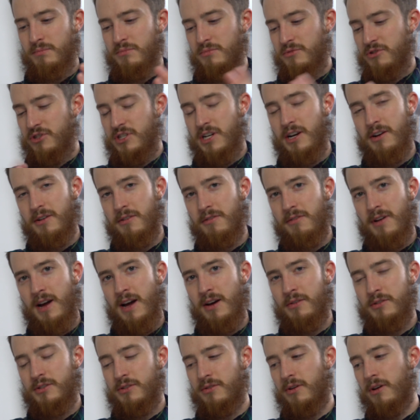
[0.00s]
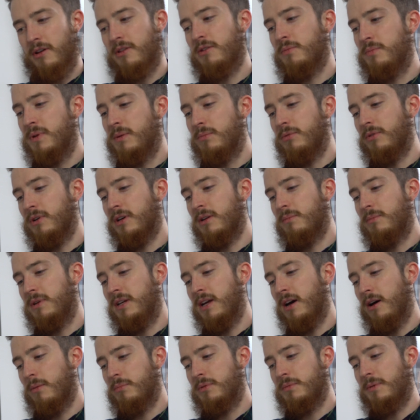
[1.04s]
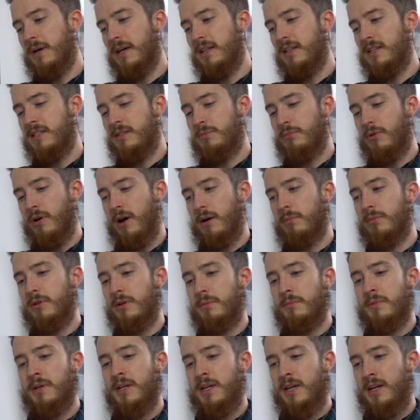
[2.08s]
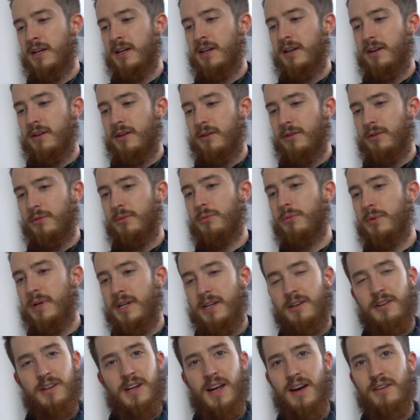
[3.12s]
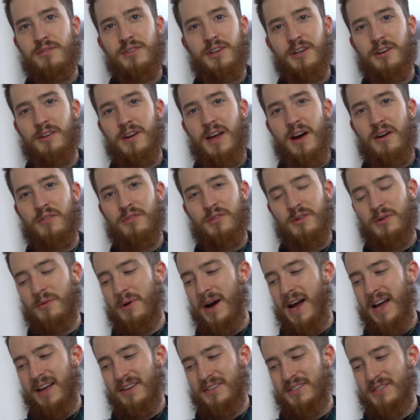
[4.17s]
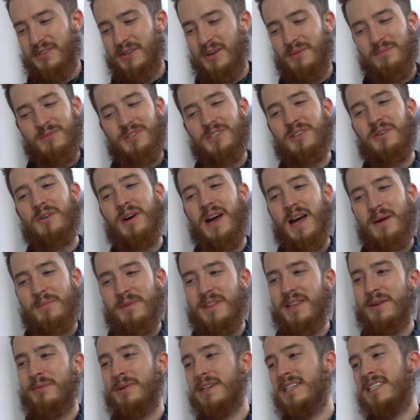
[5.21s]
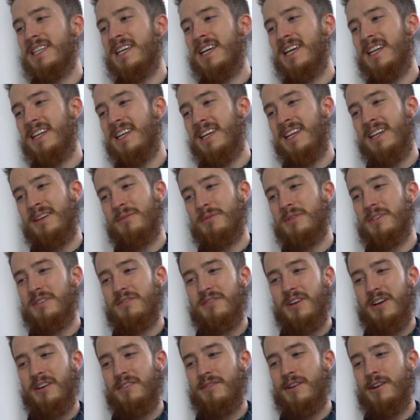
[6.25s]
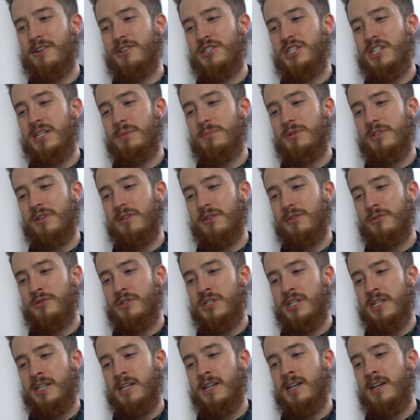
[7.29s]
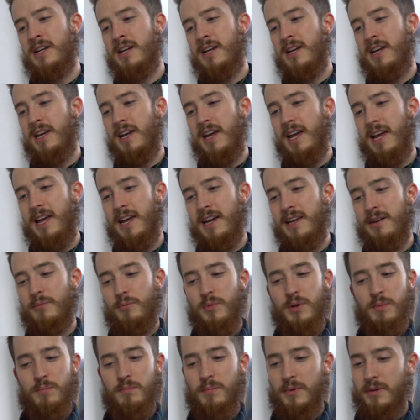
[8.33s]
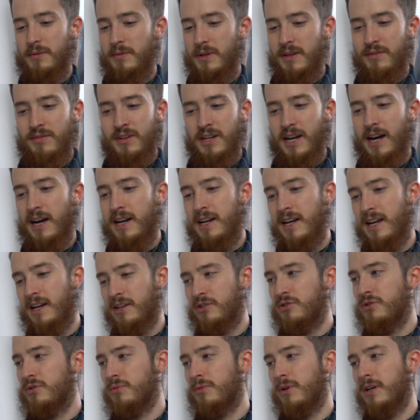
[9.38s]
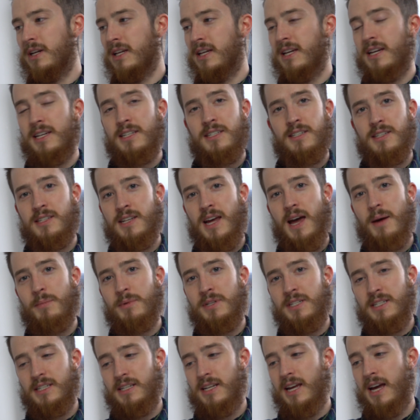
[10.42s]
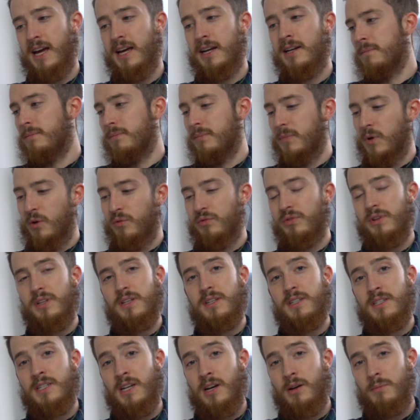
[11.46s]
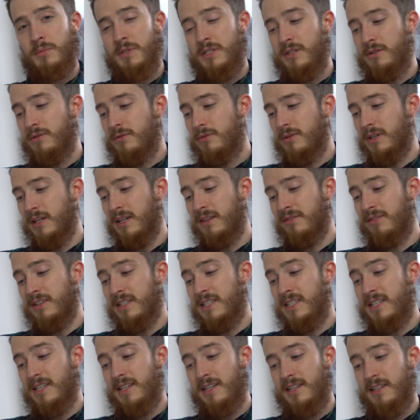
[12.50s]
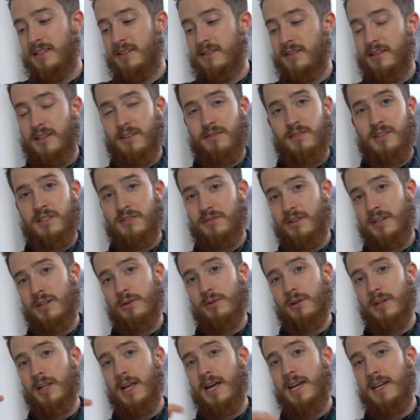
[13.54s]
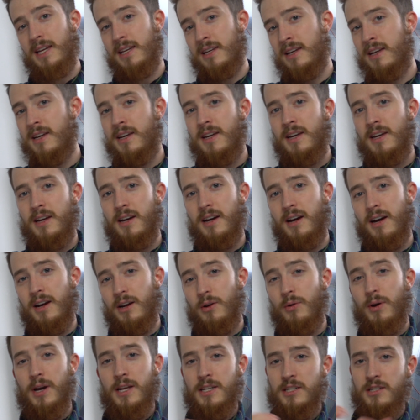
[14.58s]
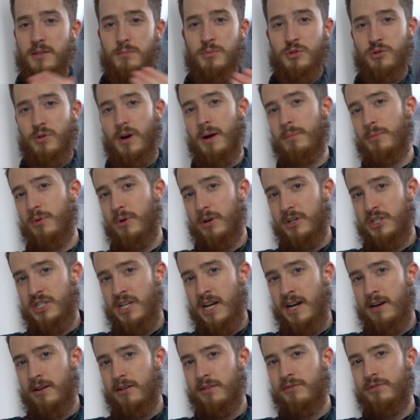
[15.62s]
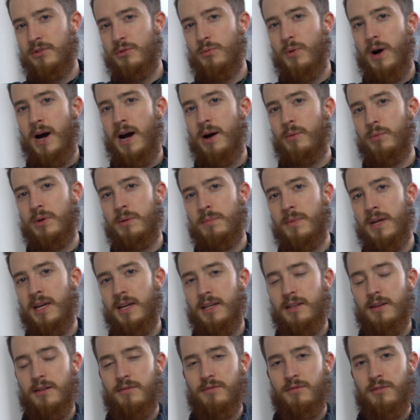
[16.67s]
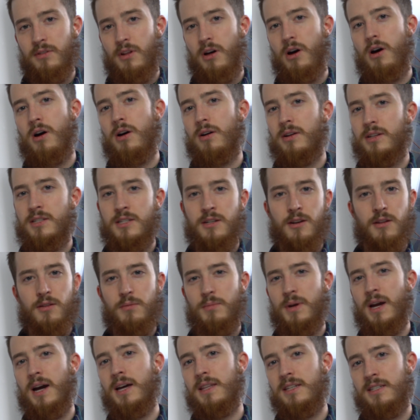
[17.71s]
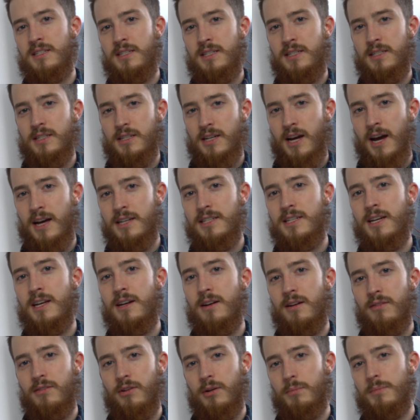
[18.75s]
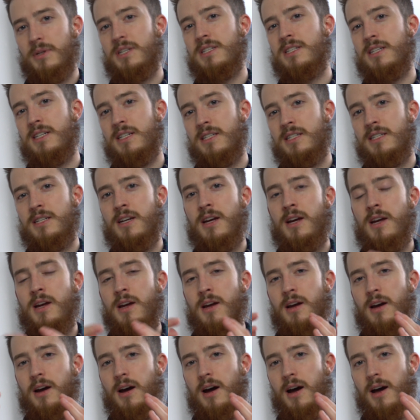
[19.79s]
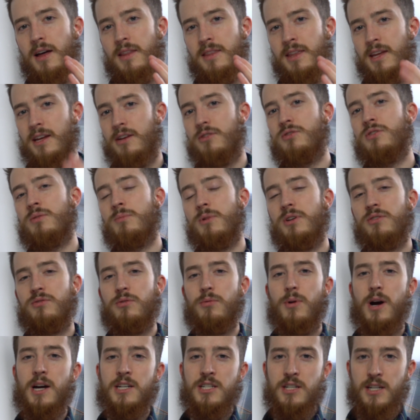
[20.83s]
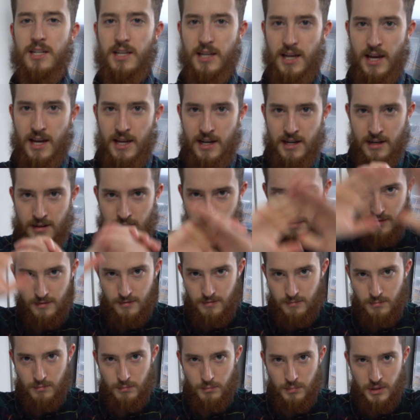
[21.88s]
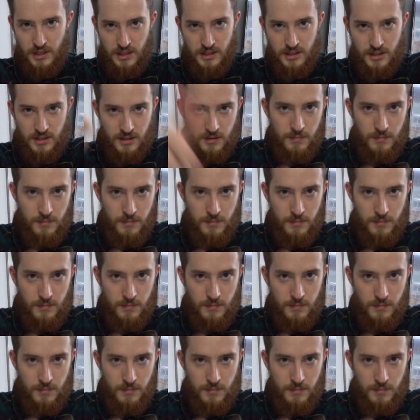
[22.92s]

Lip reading: share it around so other people can be helped by this problem. We could not figure it out for a while, so I'm so happy that we did, and it was a very, very cheap solution, and we even got an extra one in case this happens again. Hopefully this helps you, and if it did, give this video a like. Go ahead and subscribe to our channel if you want. We make vlogs and other behind the scenes content of our business. Thank you so much for watching again. Peace.